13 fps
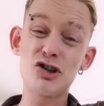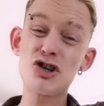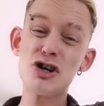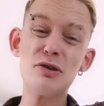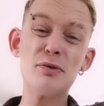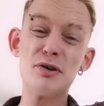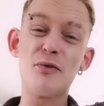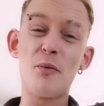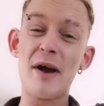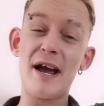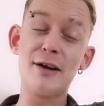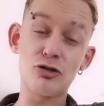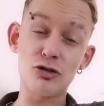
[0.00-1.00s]
going to show you another
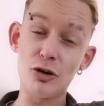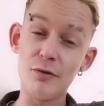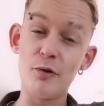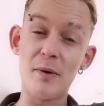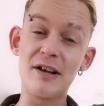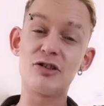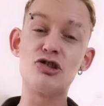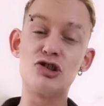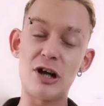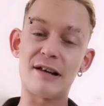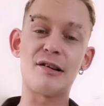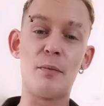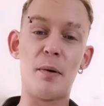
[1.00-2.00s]
way to
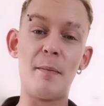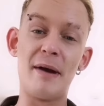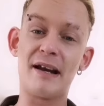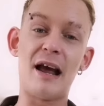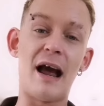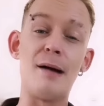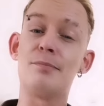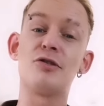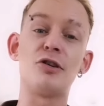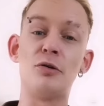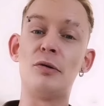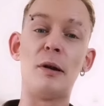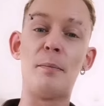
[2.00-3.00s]
jazz it up and make it
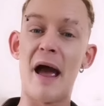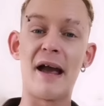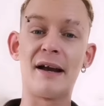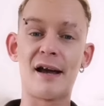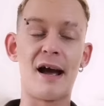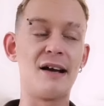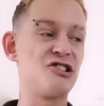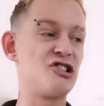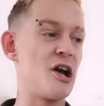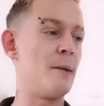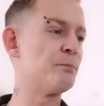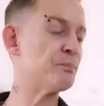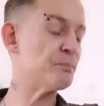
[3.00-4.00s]
absolutely peng, guys,
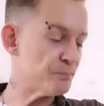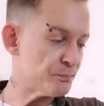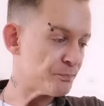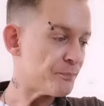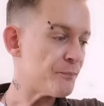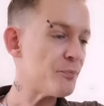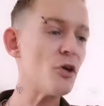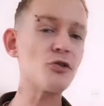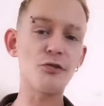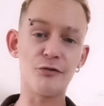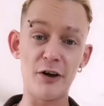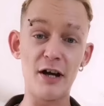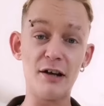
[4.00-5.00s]
yeah?
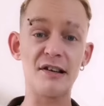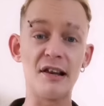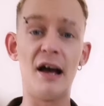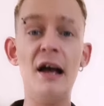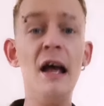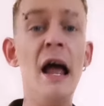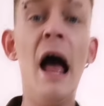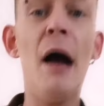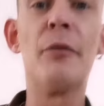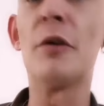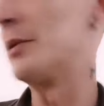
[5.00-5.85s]
So firstly, I'm